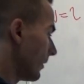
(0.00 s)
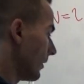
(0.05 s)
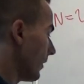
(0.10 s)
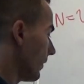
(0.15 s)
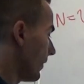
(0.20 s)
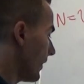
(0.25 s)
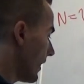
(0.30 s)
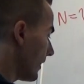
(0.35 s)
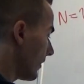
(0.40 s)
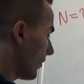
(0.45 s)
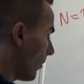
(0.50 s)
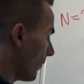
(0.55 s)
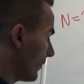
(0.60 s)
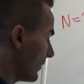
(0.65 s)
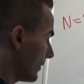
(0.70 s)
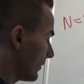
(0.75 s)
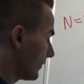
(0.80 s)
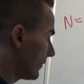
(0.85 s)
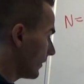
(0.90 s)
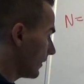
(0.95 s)
Then
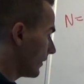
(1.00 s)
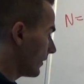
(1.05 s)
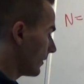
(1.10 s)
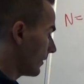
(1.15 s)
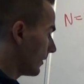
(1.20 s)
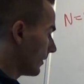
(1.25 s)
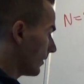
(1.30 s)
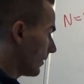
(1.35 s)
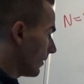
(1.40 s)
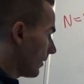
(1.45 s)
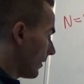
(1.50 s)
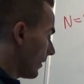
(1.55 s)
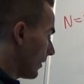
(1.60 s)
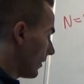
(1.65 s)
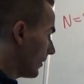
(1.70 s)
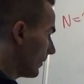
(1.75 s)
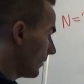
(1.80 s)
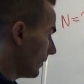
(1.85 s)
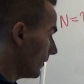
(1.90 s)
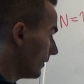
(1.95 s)
obviously
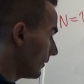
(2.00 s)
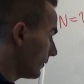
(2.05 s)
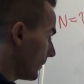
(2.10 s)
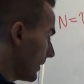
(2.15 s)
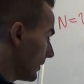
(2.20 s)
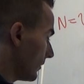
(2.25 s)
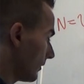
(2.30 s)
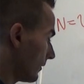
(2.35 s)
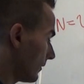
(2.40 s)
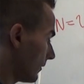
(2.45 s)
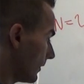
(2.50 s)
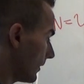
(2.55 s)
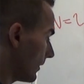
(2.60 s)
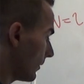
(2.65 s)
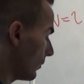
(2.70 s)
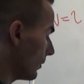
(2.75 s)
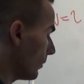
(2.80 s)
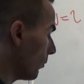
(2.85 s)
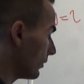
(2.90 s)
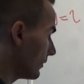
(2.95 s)
this matrix here,
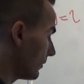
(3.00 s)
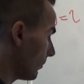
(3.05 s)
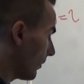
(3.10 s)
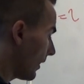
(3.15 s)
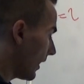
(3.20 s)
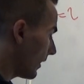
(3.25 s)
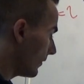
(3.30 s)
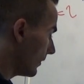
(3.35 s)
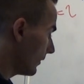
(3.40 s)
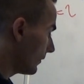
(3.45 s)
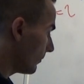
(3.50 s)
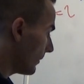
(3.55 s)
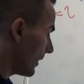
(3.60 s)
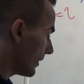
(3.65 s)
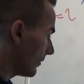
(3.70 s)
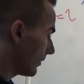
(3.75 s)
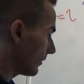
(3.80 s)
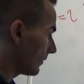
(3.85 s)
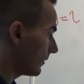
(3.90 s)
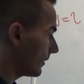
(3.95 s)
we multiply this
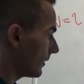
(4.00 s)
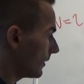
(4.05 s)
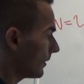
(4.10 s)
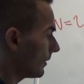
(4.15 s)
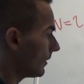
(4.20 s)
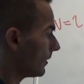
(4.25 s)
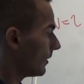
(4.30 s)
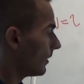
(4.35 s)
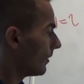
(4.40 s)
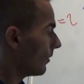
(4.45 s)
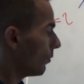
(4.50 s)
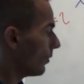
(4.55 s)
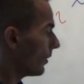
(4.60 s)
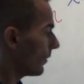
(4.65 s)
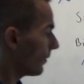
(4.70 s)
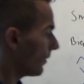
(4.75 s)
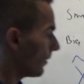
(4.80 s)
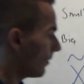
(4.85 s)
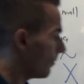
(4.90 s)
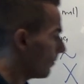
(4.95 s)
matrix here with the